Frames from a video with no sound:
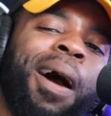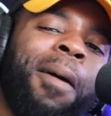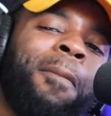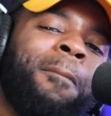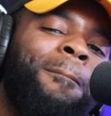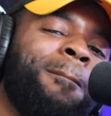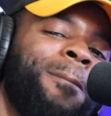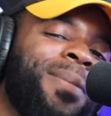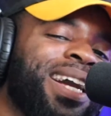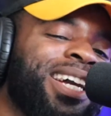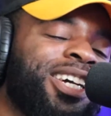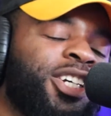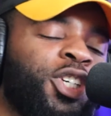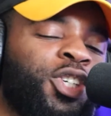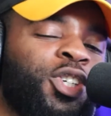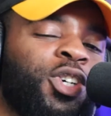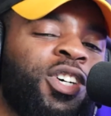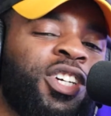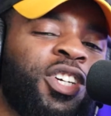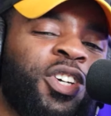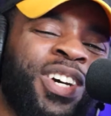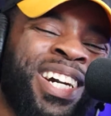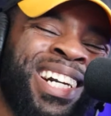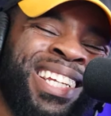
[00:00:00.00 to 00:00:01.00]
make
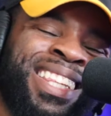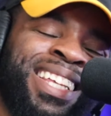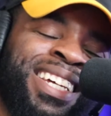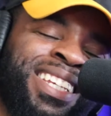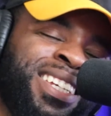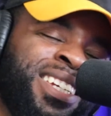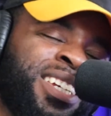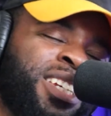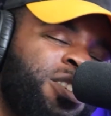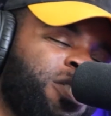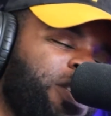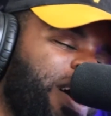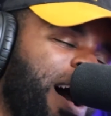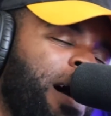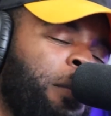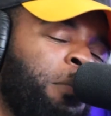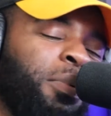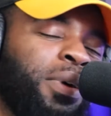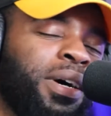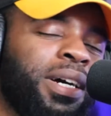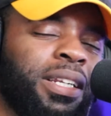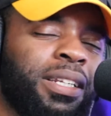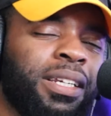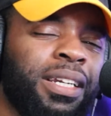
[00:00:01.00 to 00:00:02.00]
sure you hit the subscribe
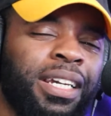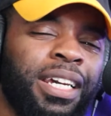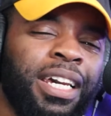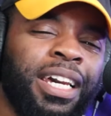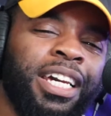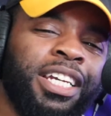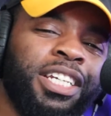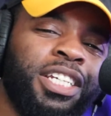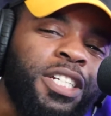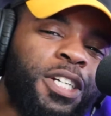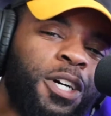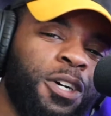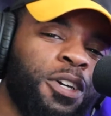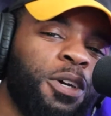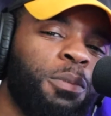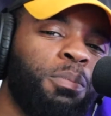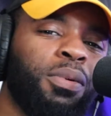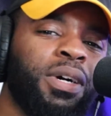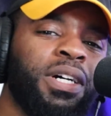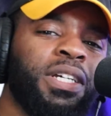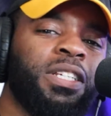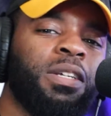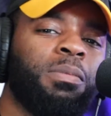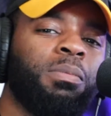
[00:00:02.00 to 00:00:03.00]
button and show your
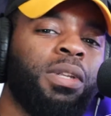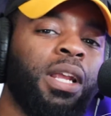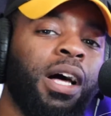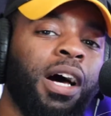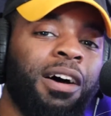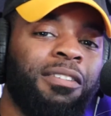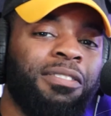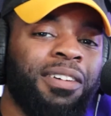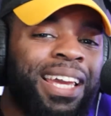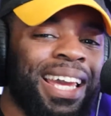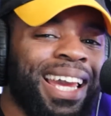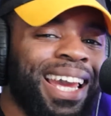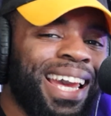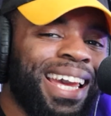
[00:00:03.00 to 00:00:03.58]
boy some love.